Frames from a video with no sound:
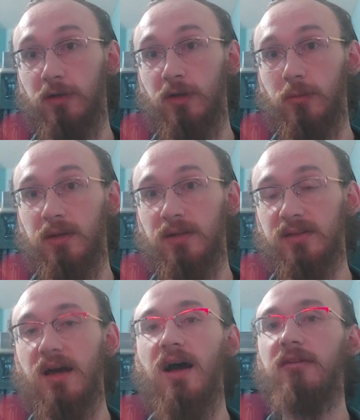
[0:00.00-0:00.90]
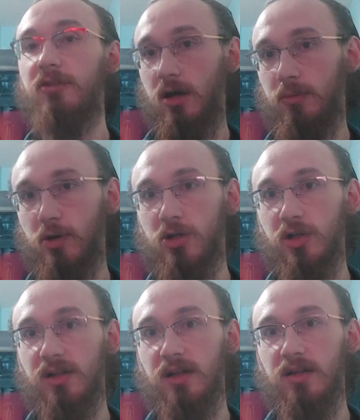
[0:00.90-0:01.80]
here because I've got a
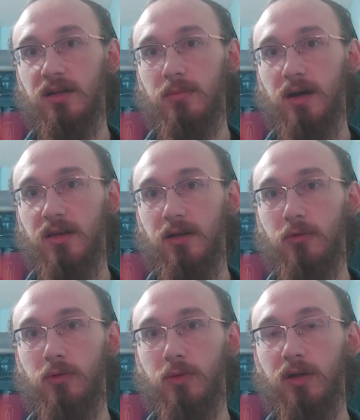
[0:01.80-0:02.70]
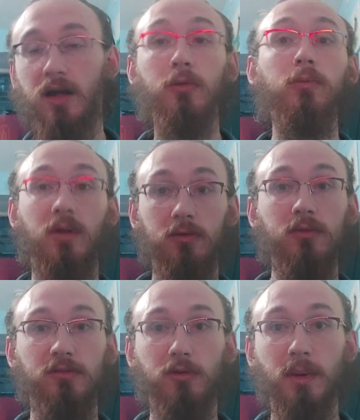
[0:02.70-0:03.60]
project idea in mind that I want to work. I don't
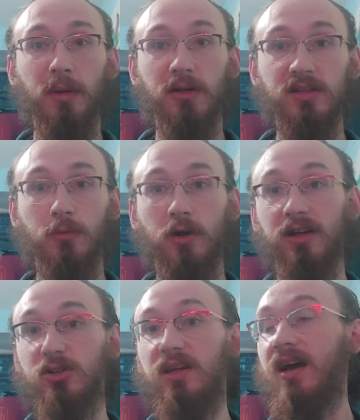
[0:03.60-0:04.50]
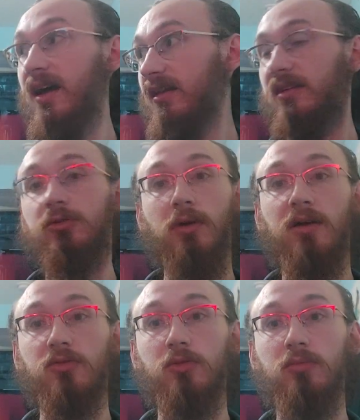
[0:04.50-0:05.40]
live with my parents anymore, actually. This
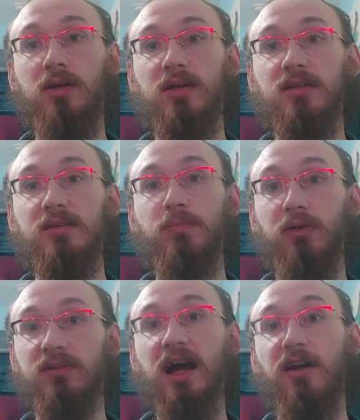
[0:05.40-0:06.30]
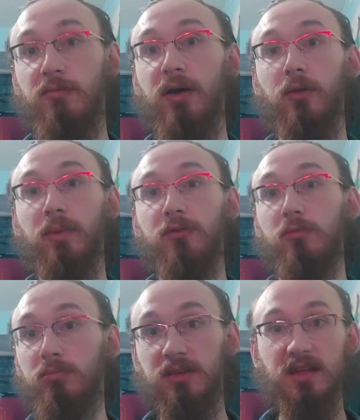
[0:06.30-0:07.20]
classroom is built out of my old
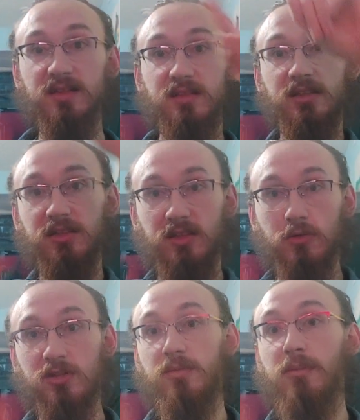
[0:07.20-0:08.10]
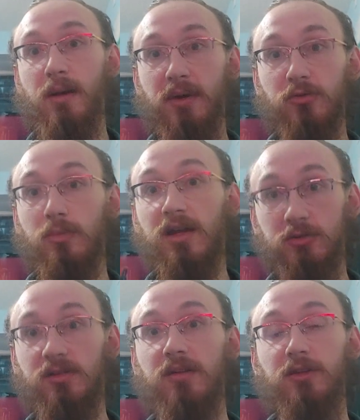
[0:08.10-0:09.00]
bedroom. This used to be my bedroom. I
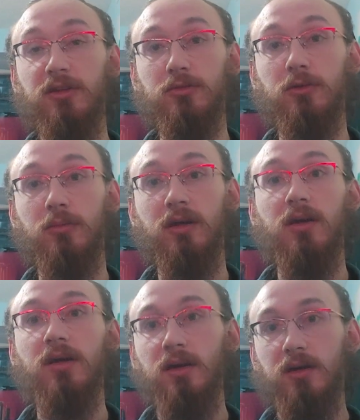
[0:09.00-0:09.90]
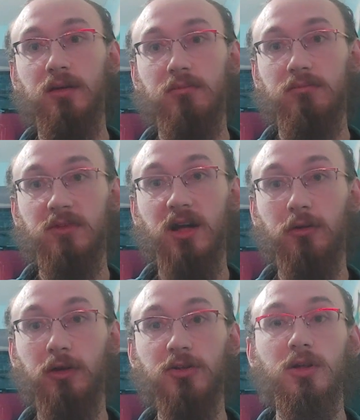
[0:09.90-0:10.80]
used to live in this room. Kind of
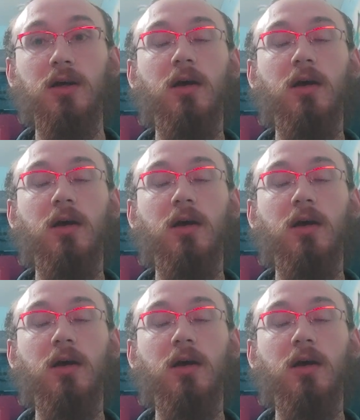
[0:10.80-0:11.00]
cringe.